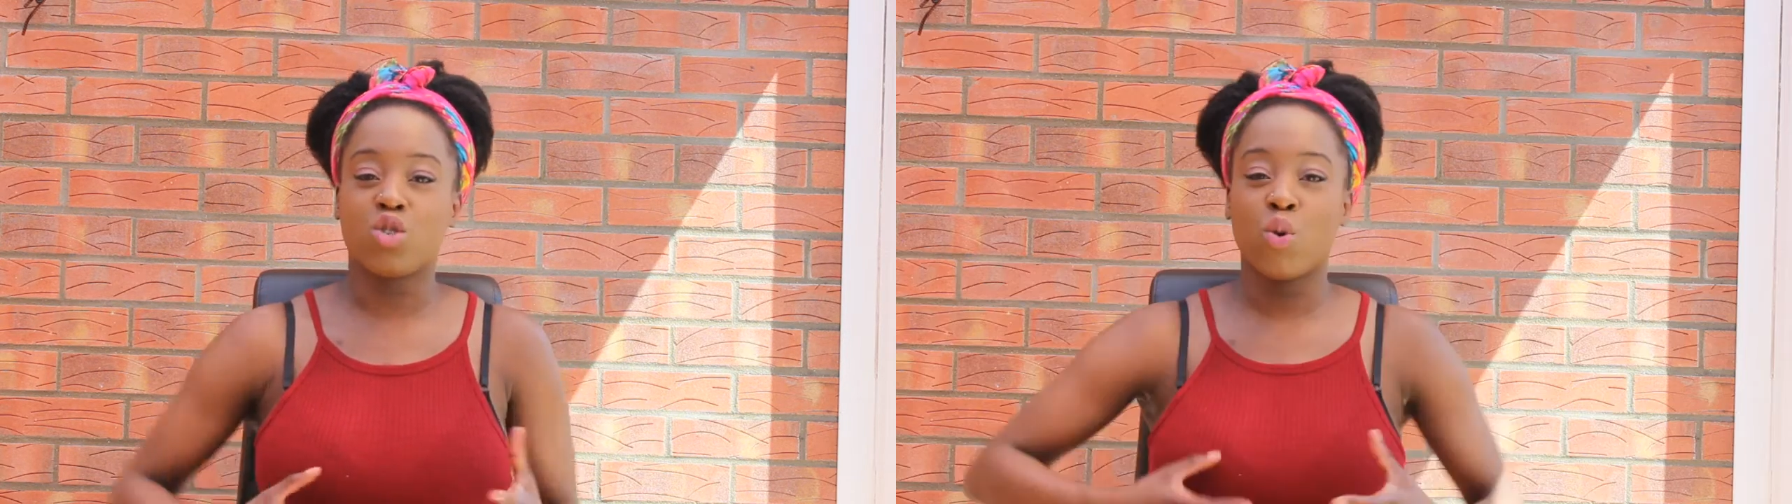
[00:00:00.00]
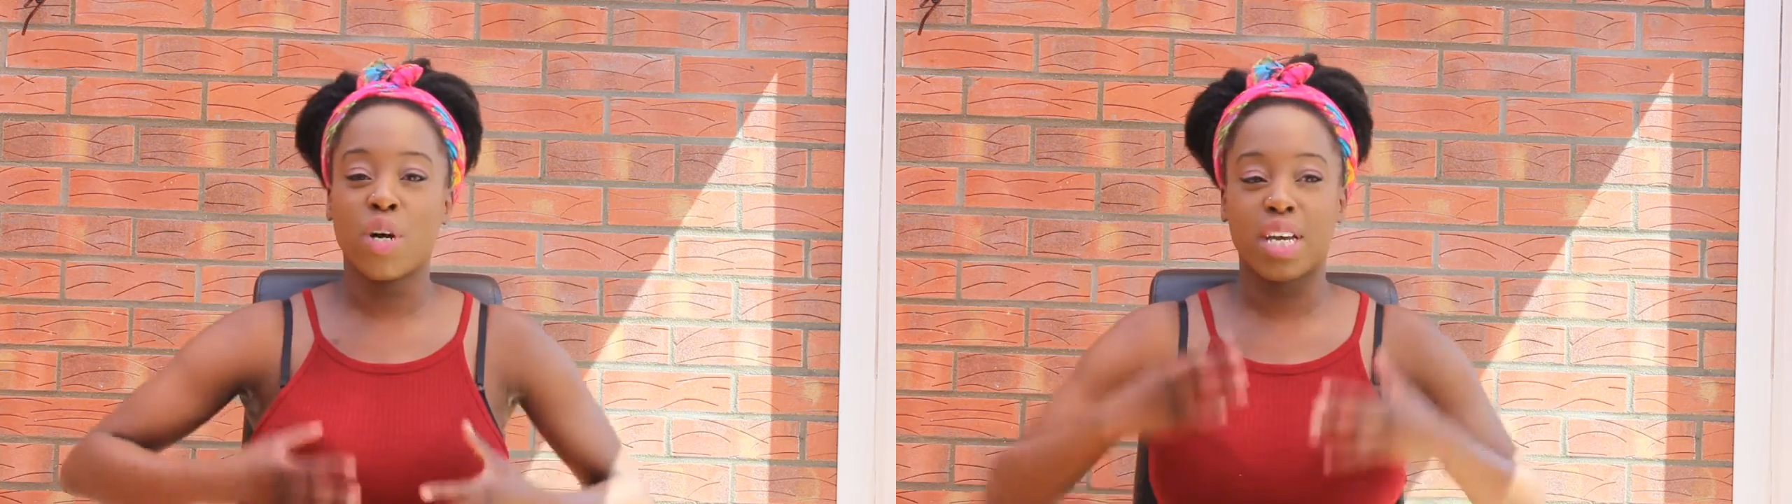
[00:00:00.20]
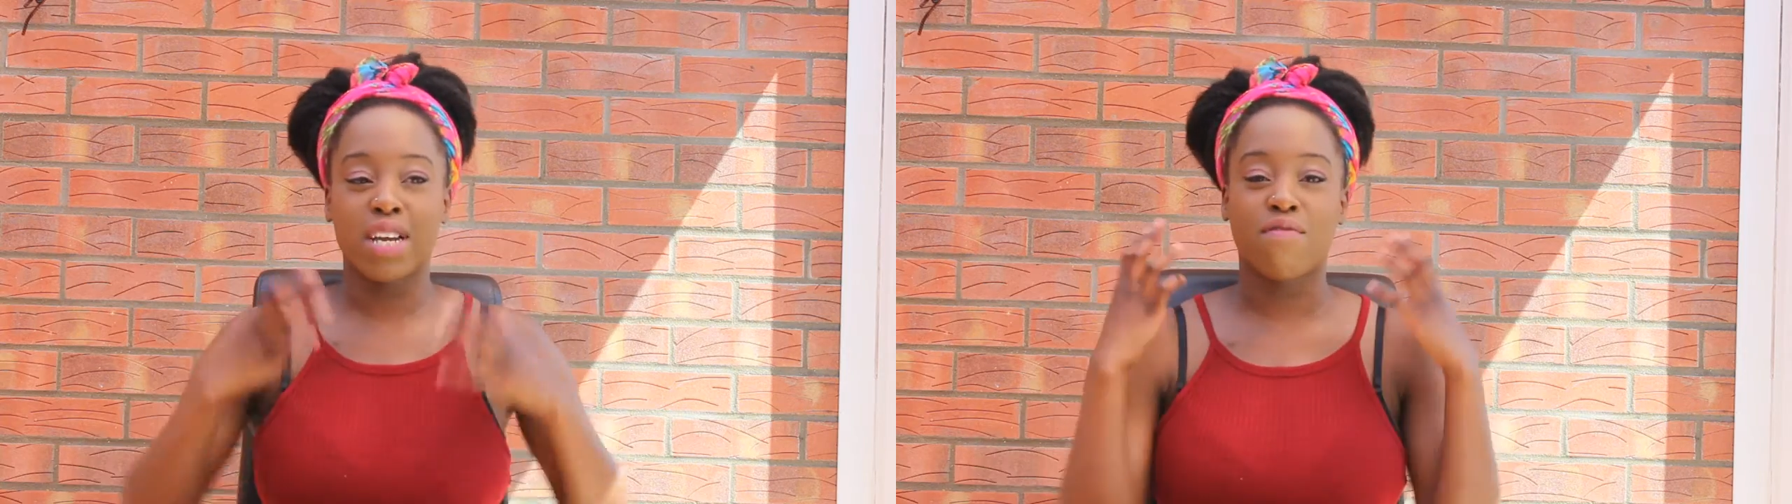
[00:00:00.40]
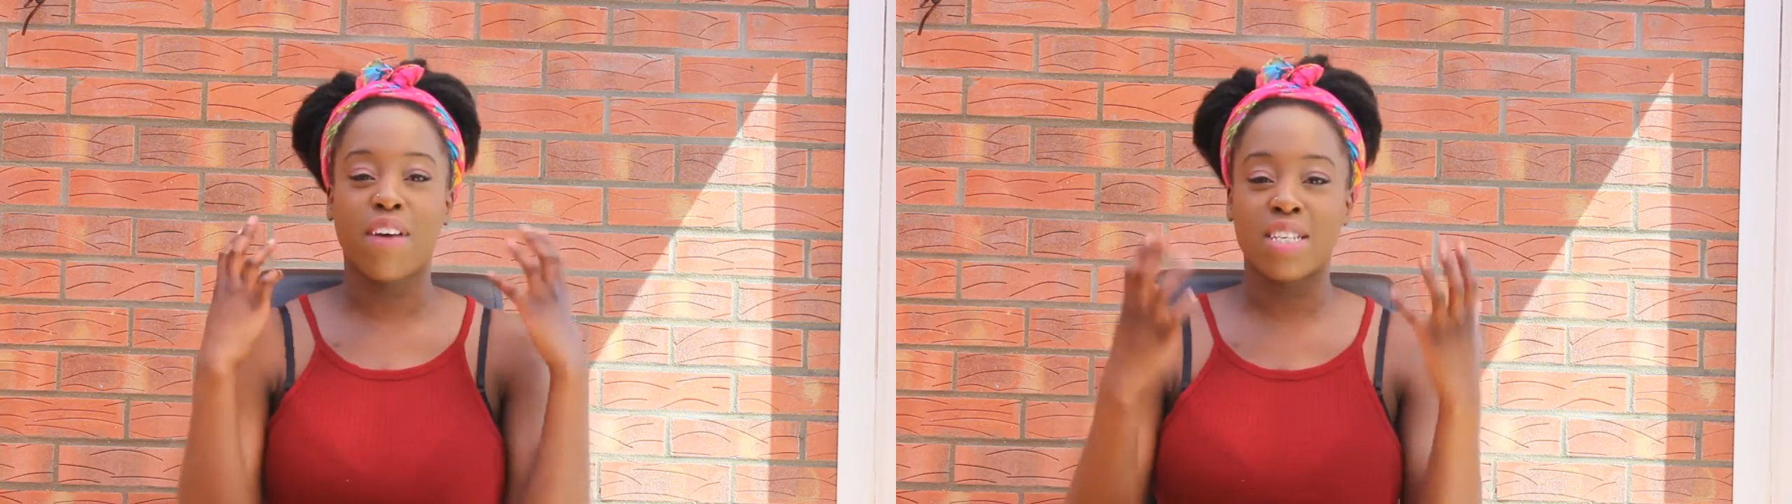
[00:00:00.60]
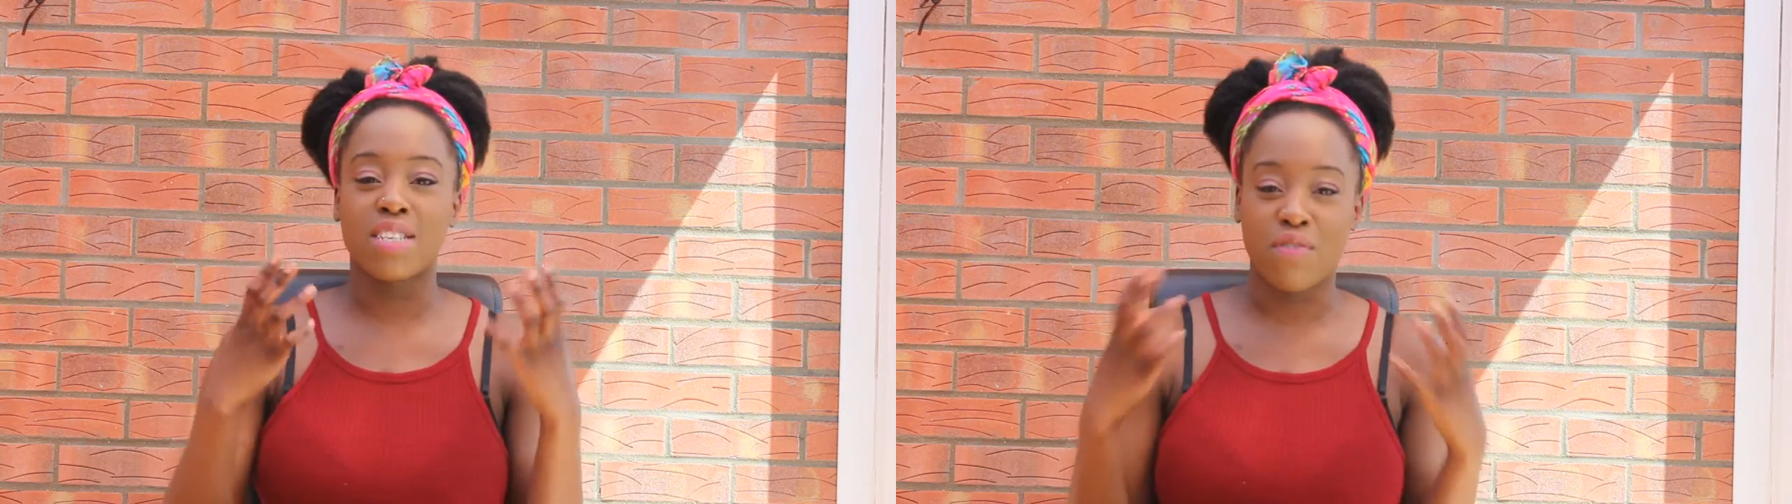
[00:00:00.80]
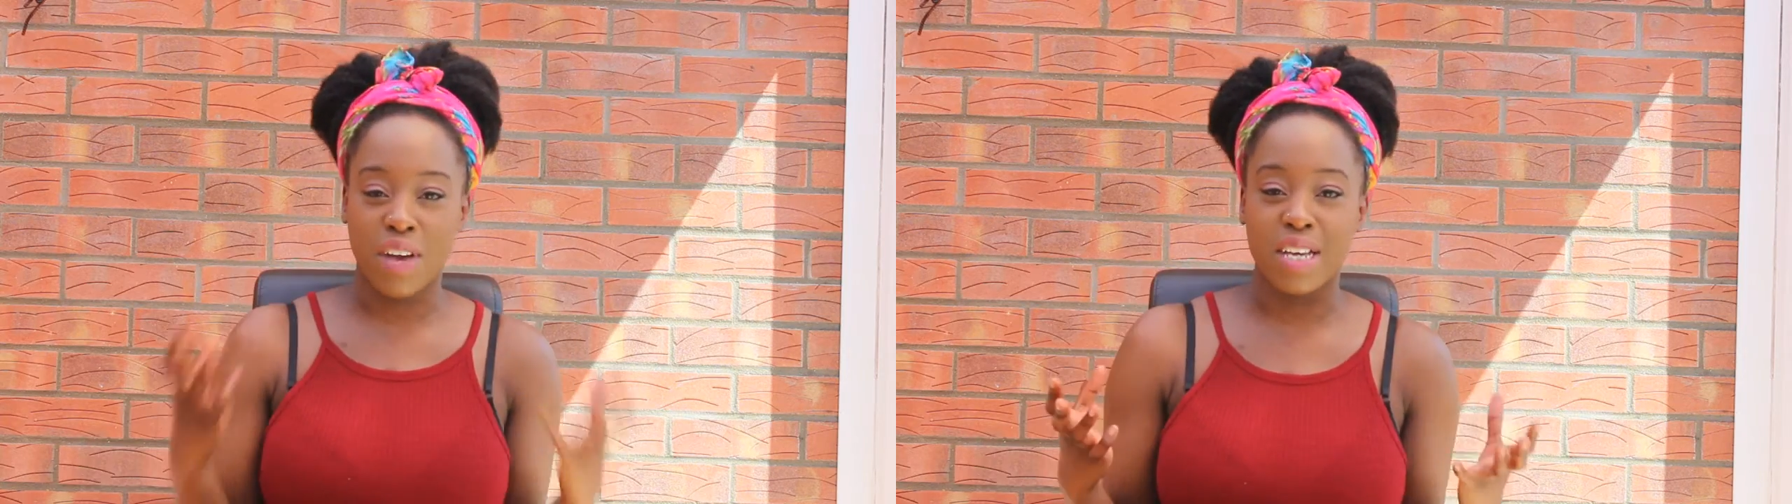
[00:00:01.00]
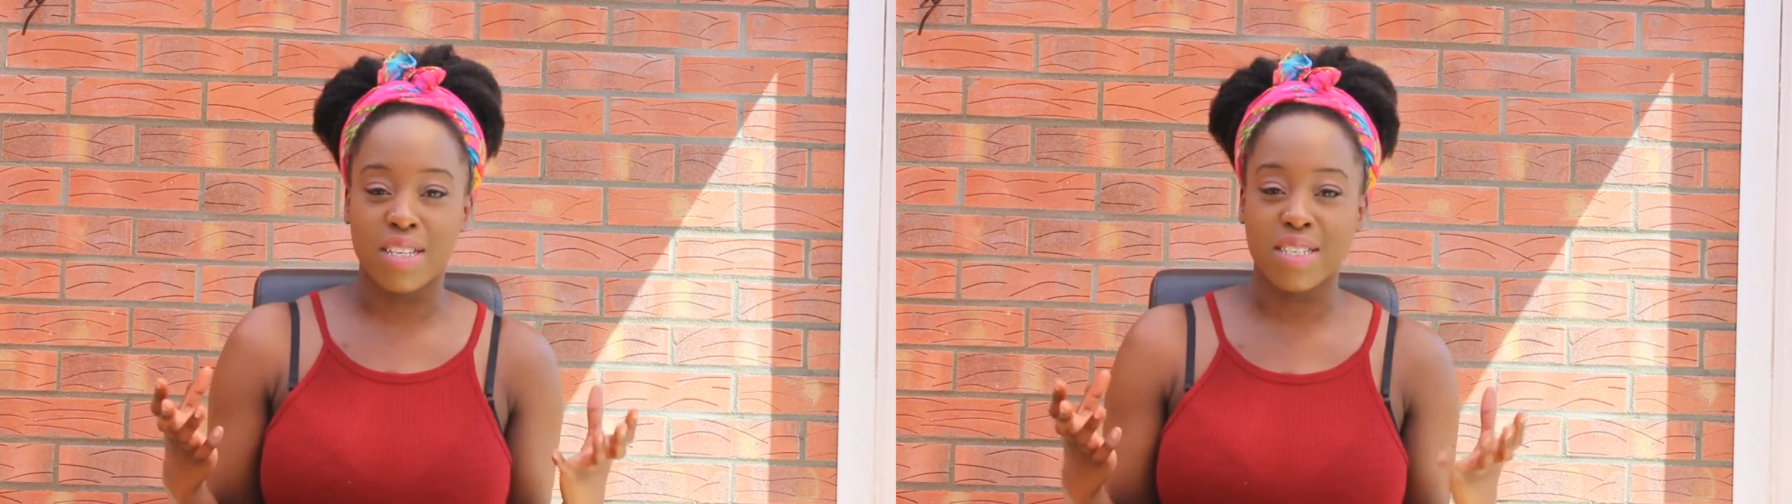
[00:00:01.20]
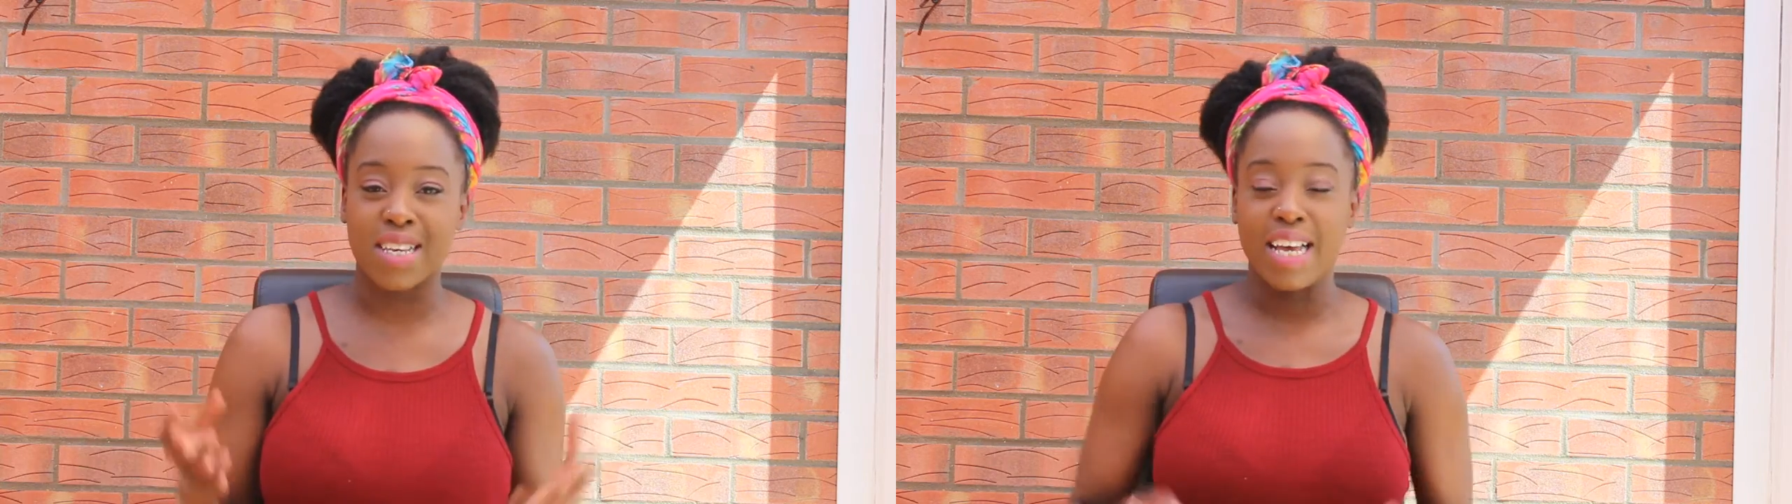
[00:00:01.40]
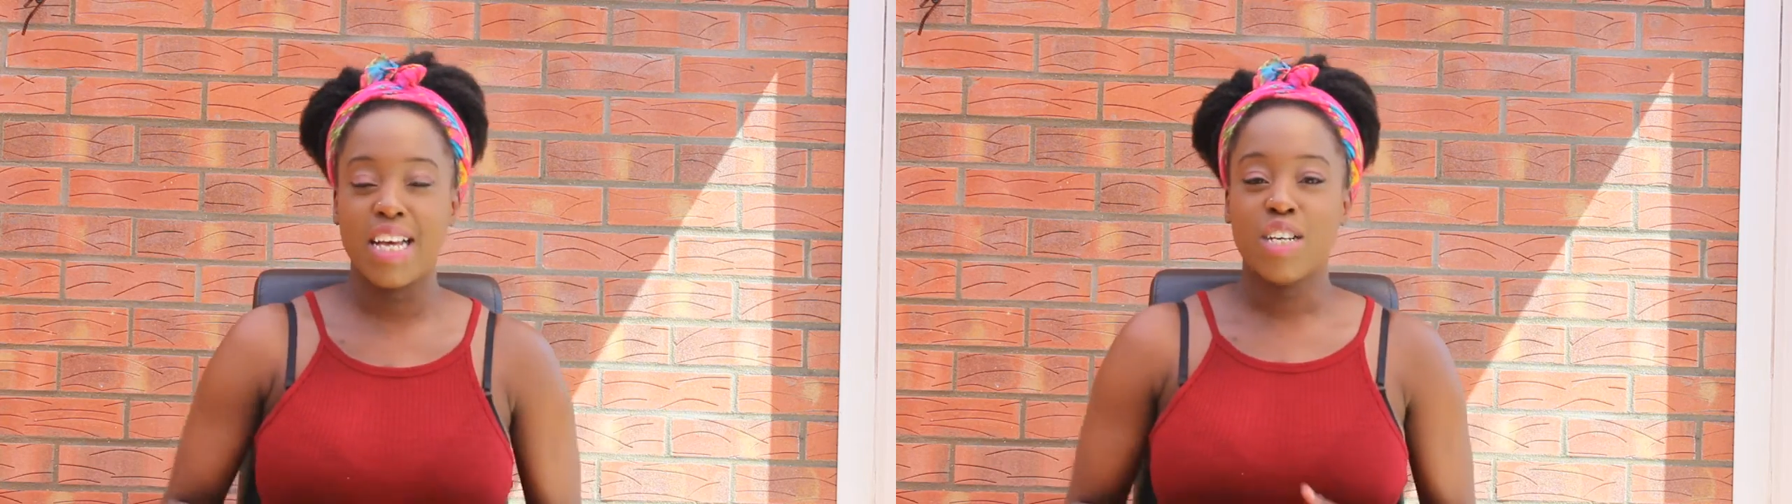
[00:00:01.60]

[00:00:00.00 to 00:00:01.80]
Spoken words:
talking face to face.